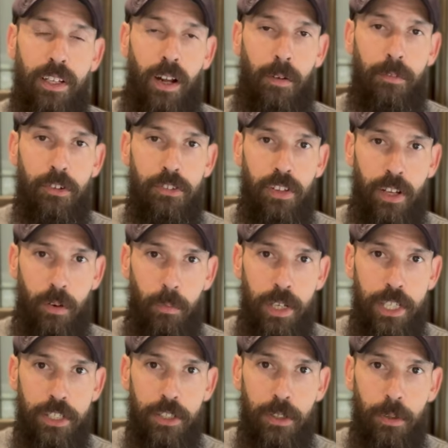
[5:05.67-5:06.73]
covers like
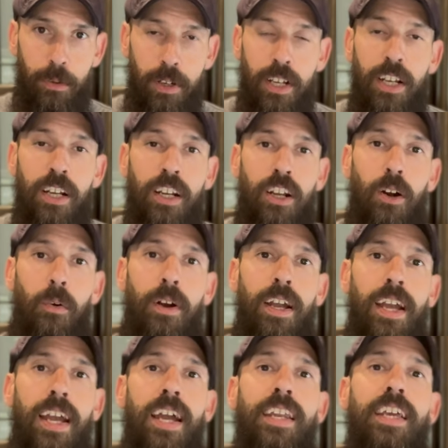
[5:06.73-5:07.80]
we do, go
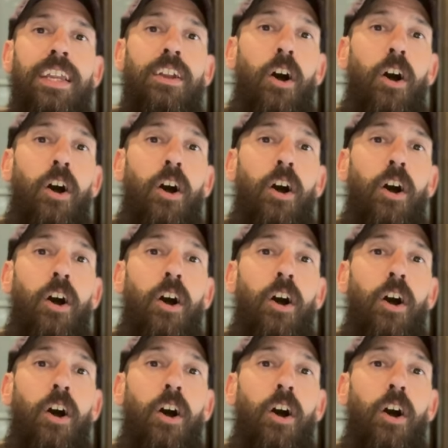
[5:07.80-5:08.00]
ahead and